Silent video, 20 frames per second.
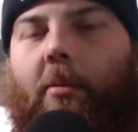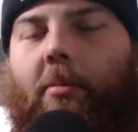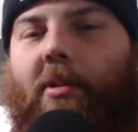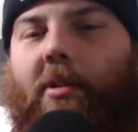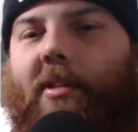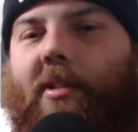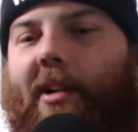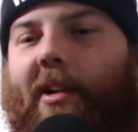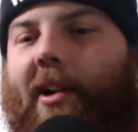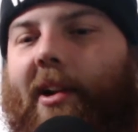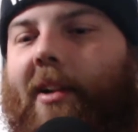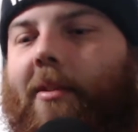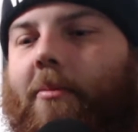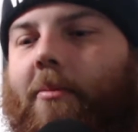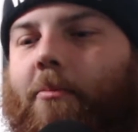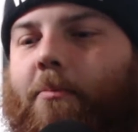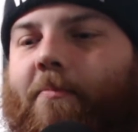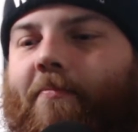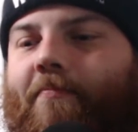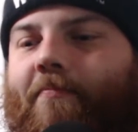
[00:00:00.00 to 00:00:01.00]
Busan,
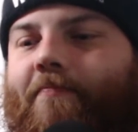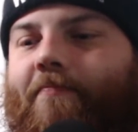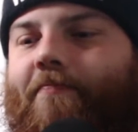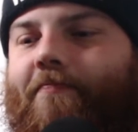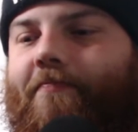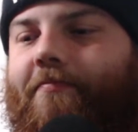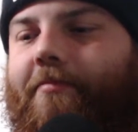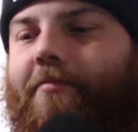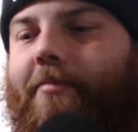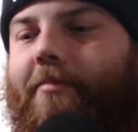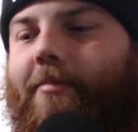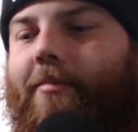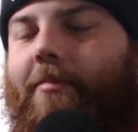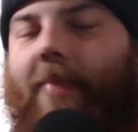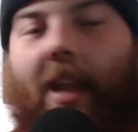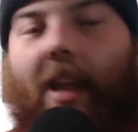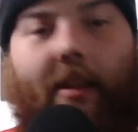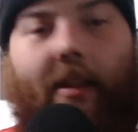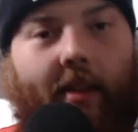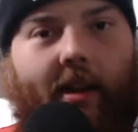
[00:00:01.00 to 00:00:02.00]

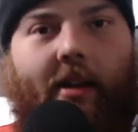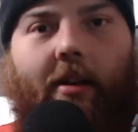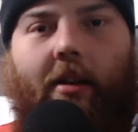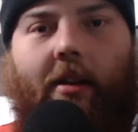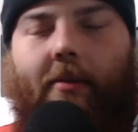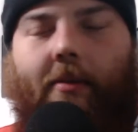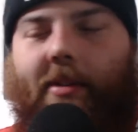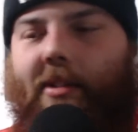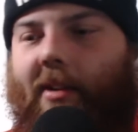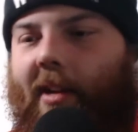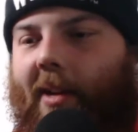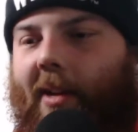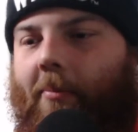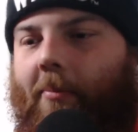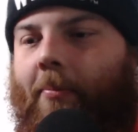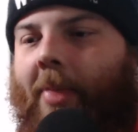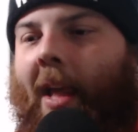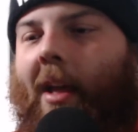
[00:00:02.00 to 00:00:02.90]
and then All of Us Are Dead.